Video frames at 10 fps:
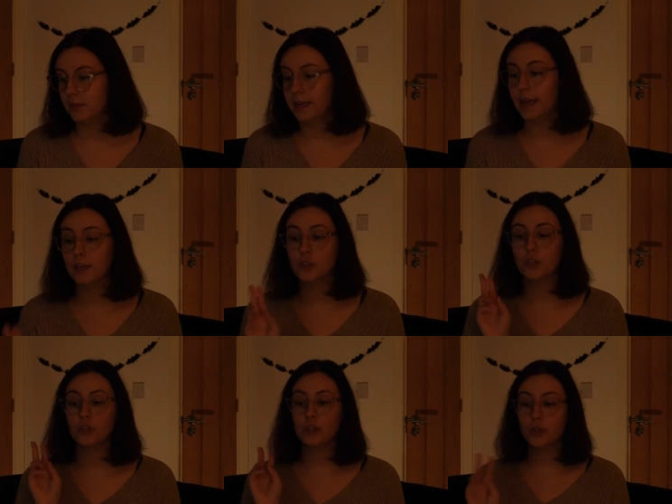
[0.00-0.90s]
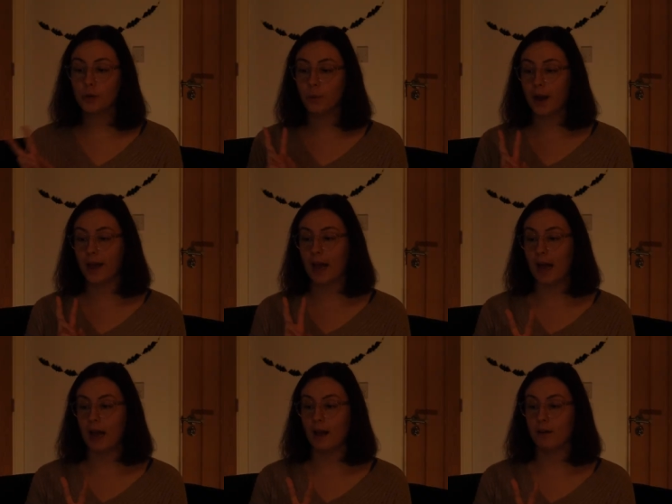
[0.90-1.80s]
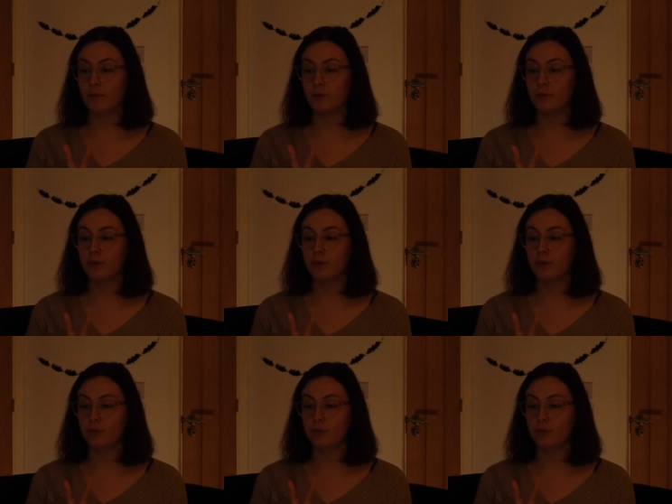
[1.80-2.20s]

The next two I have